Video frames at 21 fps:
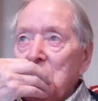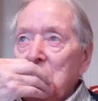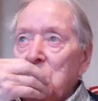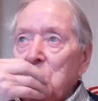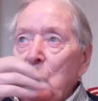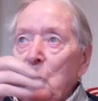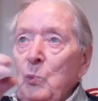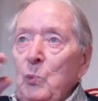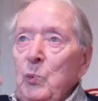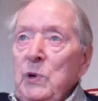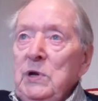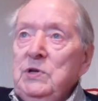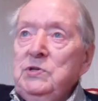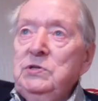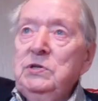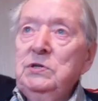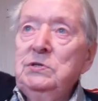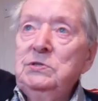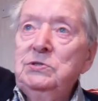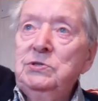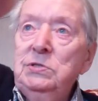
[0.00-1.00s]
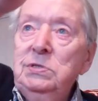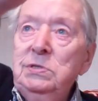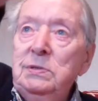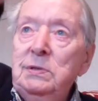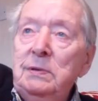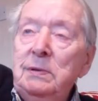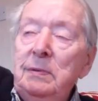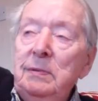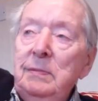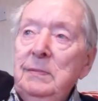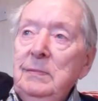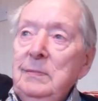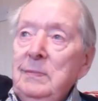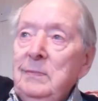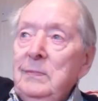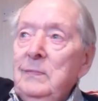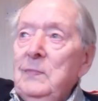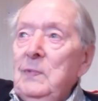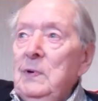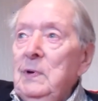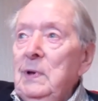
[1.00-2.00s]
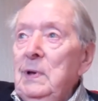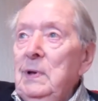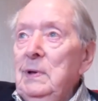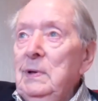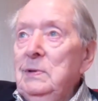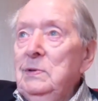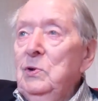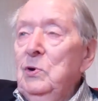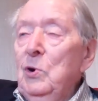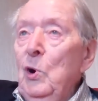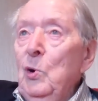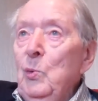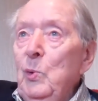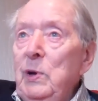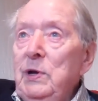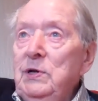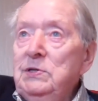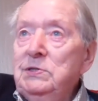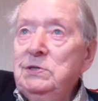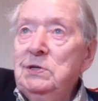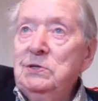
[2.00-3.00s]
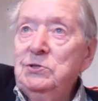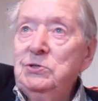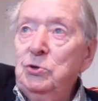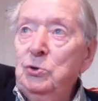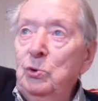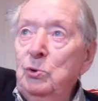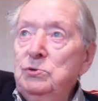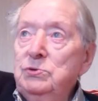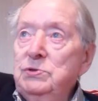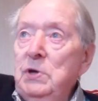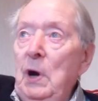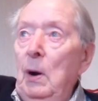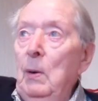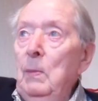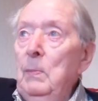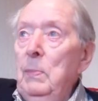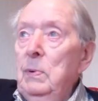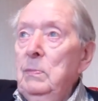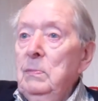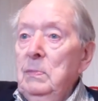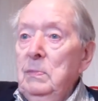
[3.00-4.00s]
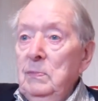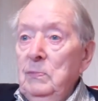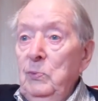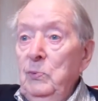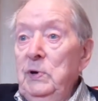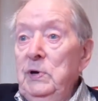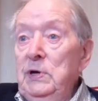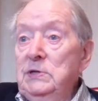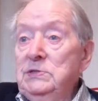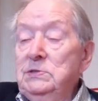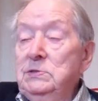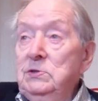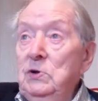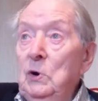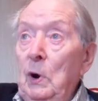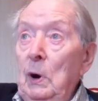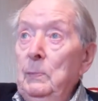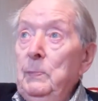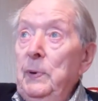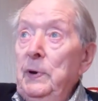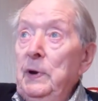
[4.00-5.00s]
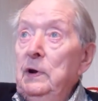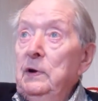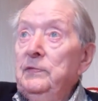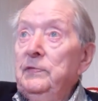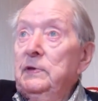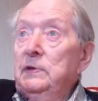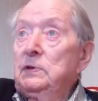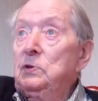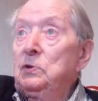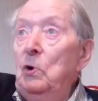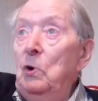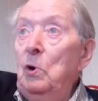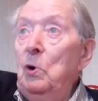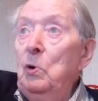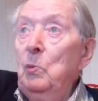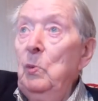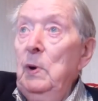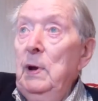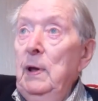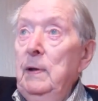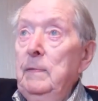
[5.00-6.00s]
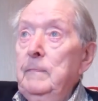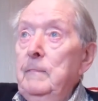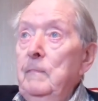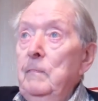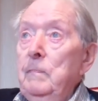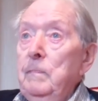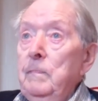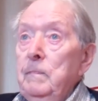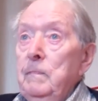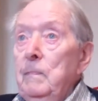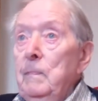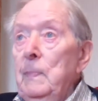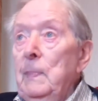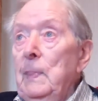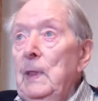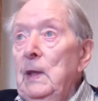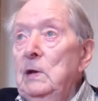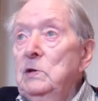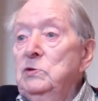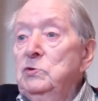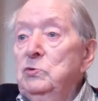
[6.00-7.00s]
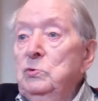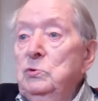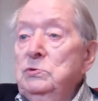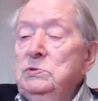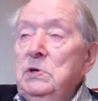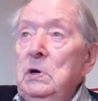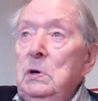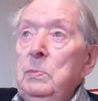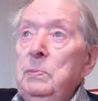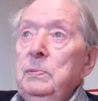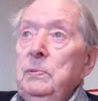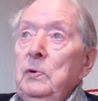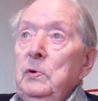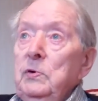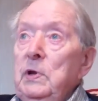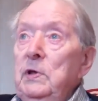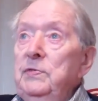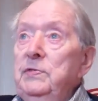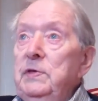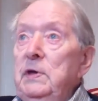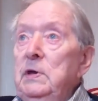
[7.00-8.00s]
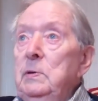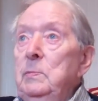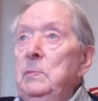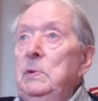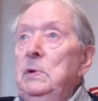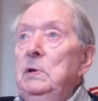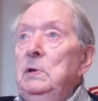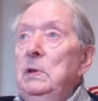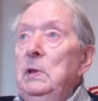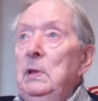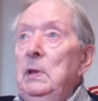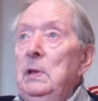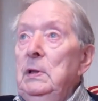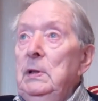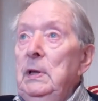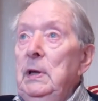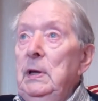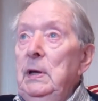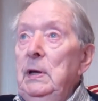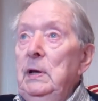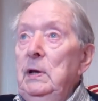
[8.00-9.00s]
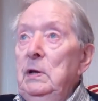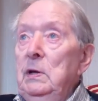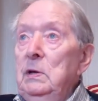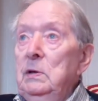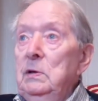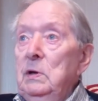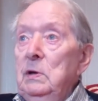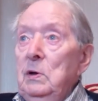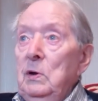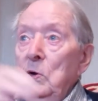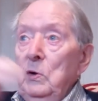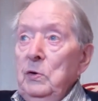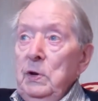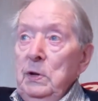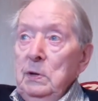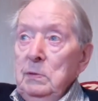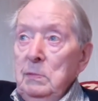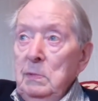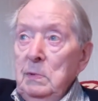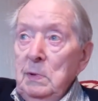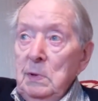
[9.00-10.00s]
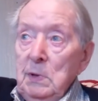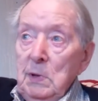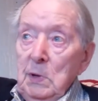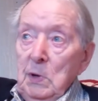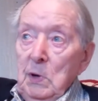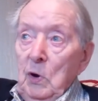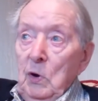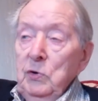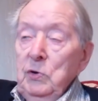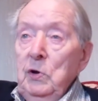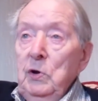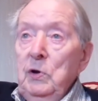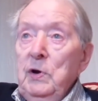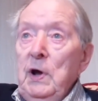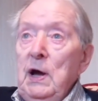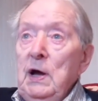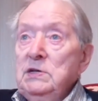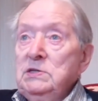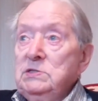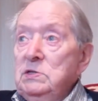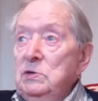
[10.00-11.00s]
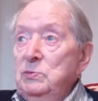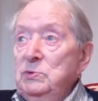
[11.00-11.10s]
Norwegians. Norway shows up where it's got a berth in Norway. Shows up on the thing on the horizon.